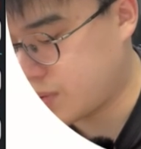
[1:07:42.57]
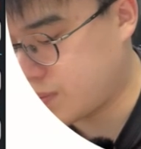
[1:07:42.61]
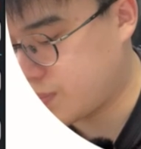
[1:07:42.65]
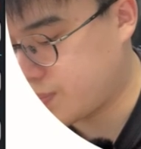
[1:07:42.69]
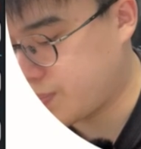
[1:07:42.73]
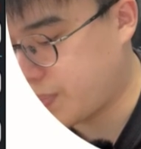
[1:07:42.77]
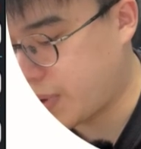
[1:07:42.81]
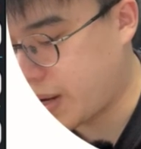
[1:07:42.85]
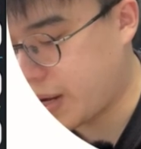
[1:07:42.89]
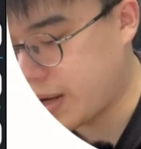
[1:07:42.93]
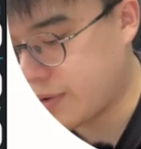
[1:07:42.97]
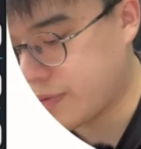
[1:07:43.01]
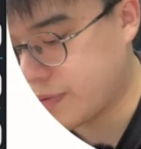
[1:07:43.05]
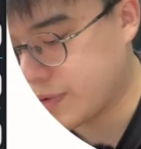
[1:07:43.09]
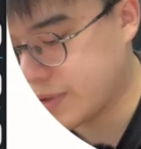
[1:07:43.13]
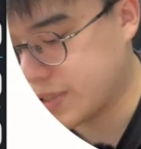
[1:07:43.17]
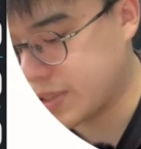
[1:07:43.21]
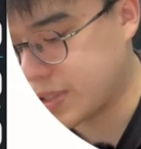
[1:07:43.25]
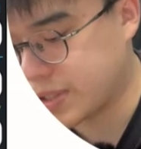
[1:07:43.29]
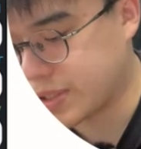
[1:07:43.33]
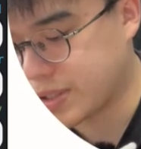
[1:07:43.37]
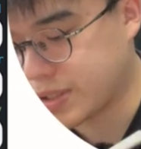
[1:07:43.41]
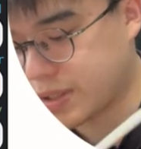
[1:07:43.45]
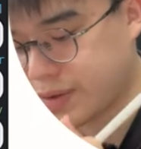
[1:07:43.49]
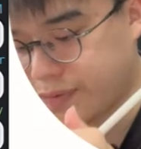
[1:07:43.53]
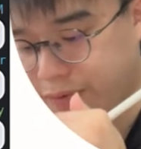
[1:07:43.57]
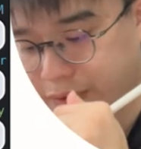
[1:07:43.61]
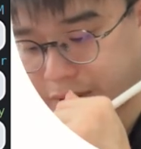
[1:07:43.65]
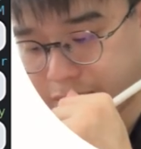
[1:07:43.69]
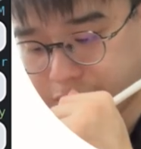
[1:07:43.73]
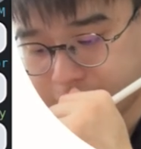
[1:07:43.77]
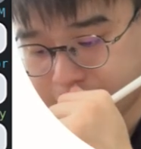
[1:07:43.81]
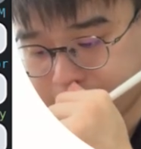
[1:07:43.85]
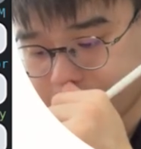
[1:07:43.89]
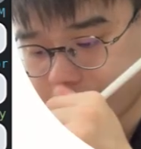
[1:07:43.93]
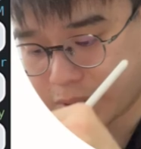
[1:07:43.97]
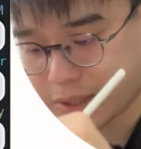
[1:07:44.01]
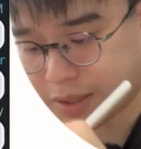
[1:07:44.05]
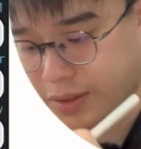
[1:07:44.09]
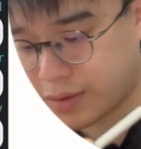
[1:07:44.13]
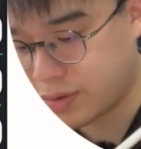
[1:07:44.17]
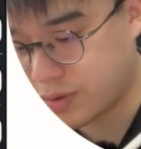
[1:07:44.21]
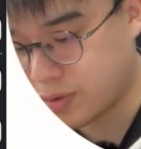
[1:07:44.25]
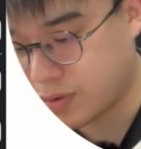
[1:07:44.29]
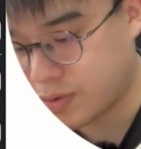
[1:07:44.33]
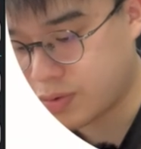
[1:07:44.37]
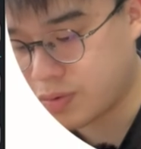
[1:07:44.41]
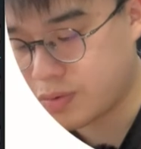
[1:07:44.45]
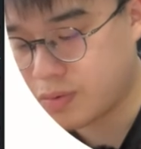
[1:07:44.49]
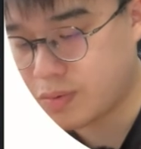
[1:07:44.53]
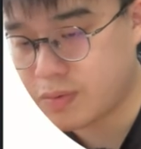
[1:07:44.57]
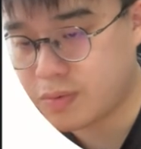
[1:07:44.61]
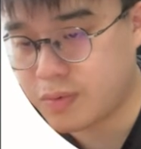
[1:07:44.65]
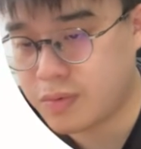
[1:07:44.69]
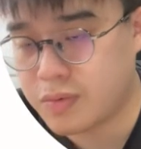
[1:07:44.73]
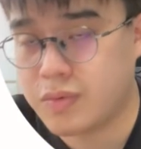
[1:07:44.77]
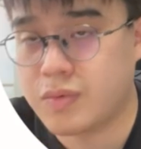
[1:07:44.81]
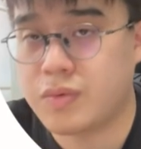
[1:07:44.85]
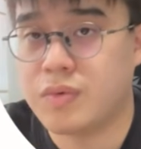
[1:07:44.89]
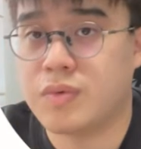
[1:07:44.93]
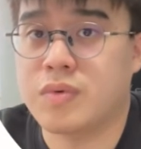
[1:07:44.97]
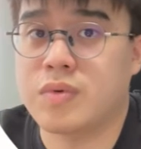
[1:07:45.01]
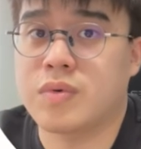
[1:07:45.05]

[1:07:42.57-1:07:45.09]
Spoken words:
pi over 6 divided by 2